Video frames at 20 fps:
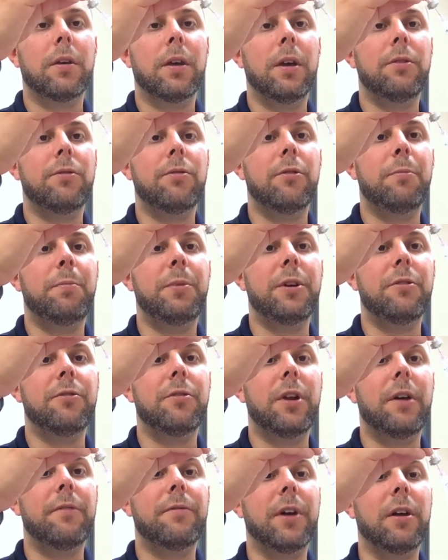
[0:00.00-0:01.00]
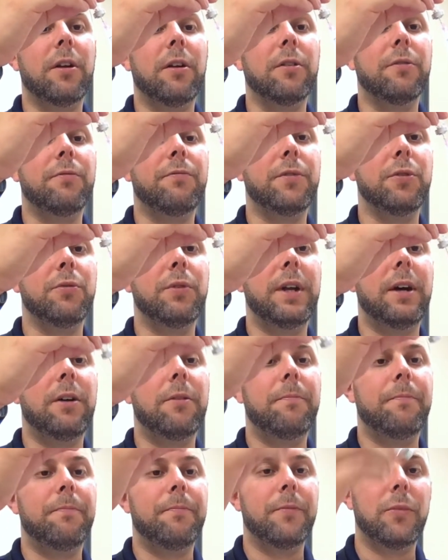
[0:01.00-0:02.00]
Okay, so it appears that I've got all the fluid
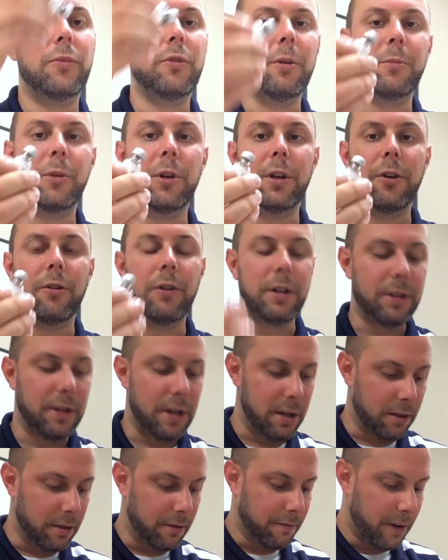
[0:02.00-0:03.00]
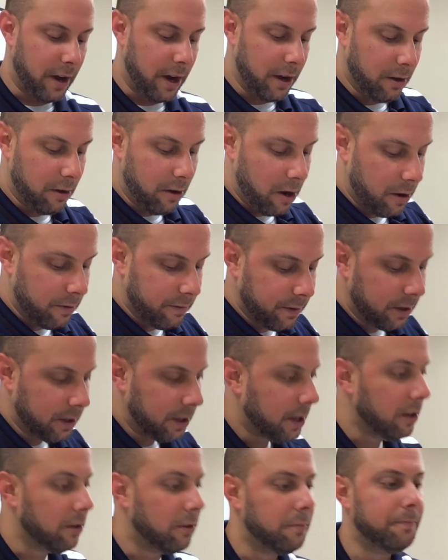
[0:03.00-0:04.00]
out, so I'm going to go and take the vial off of the
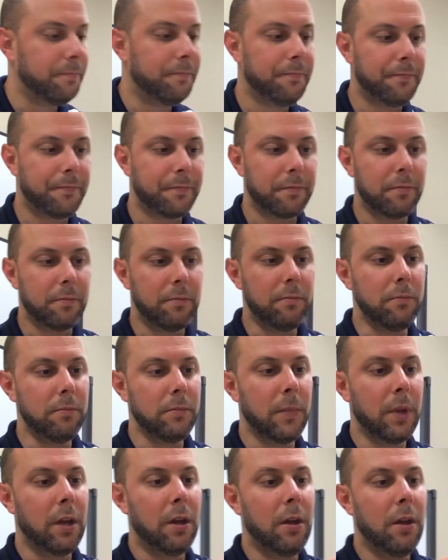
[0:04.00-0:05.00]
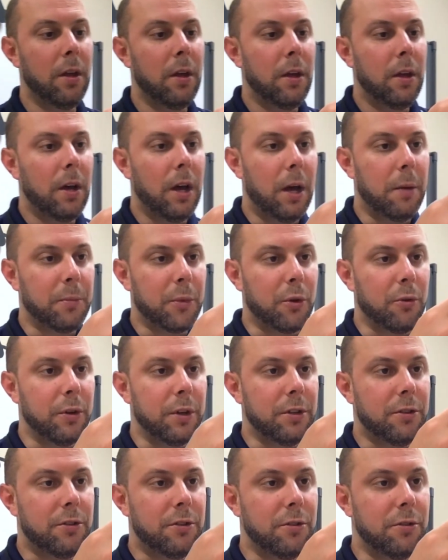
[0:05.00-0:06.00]
needle. I'm
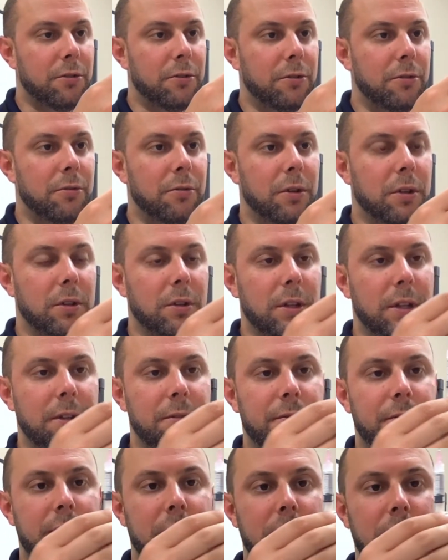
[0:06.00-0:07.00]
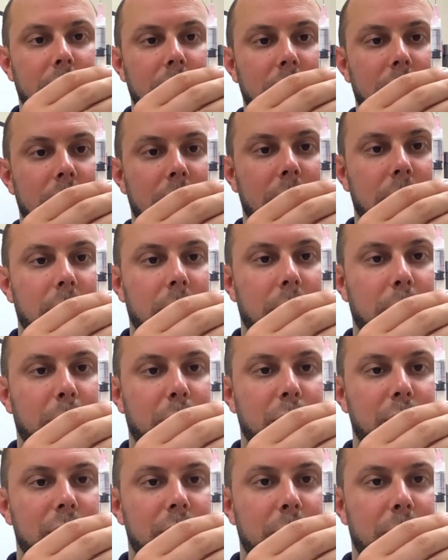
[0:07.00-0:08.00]
going to lift or
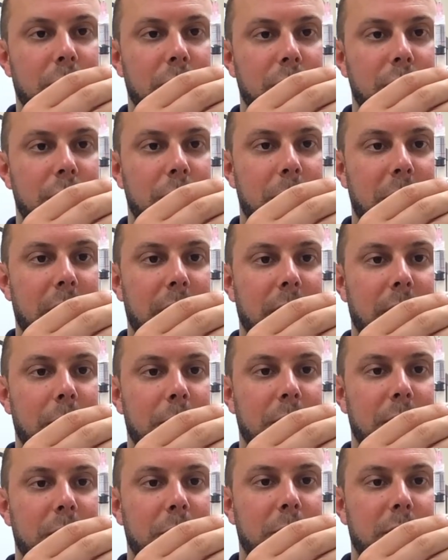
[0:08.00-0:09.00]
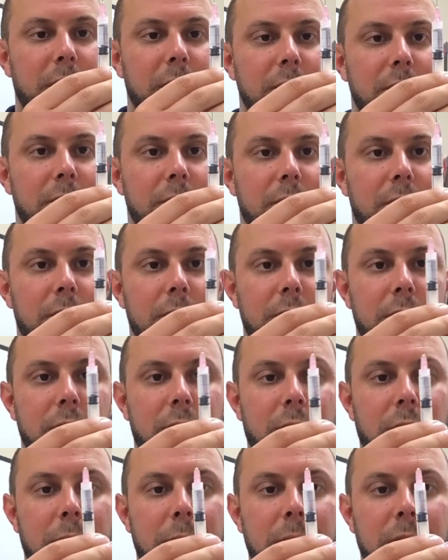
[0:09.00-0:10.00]
push the plunger back up into place
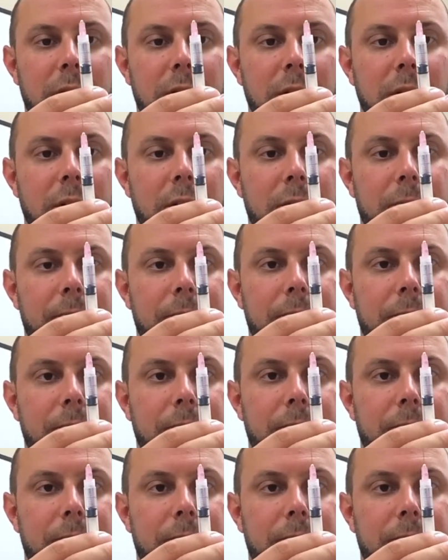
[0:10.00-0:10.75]
to 1 milliliter.